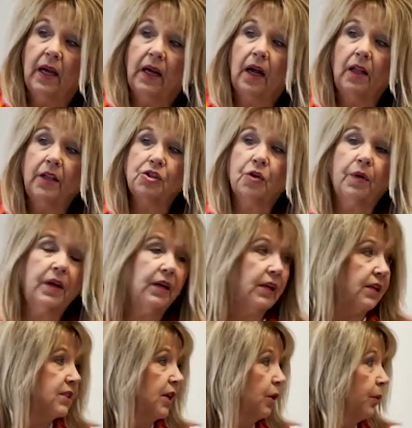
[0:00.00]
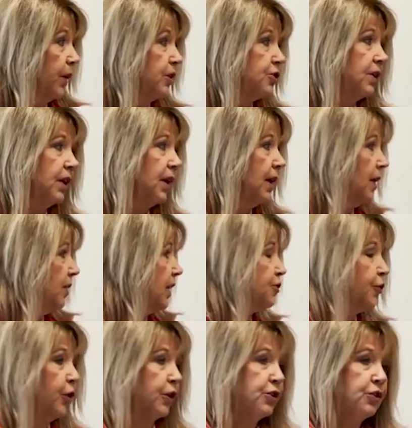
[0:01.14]
College credit acceleration, that's for
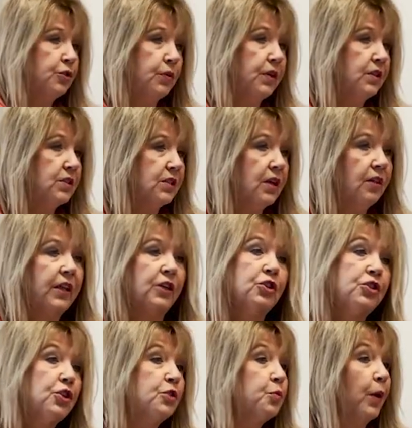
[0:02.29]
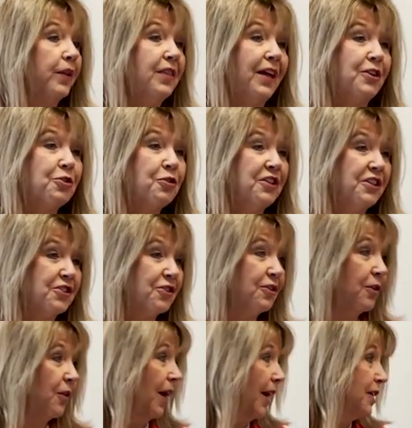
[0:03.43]
our students that just want that
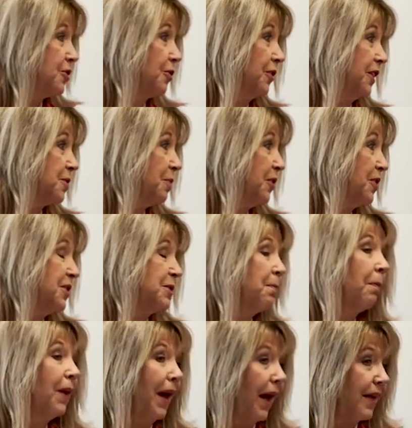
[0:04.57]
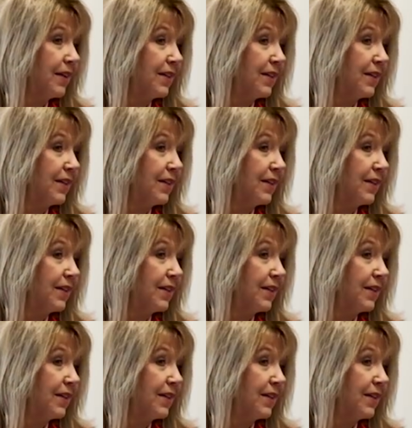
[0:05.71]
traditional high school experience, but